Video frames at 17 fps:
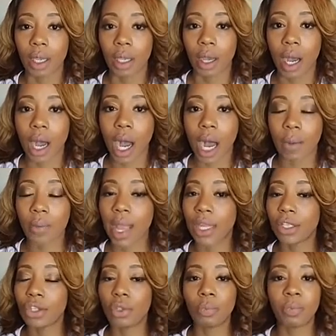
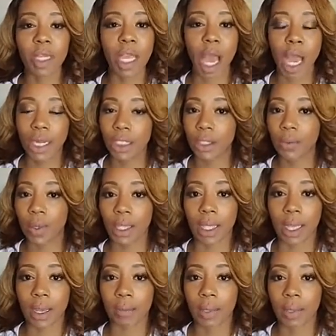And you'd be honest with
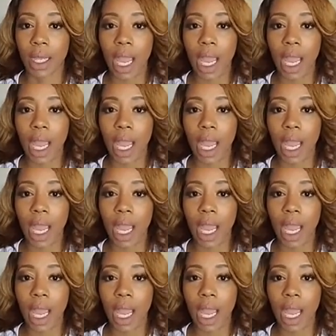them.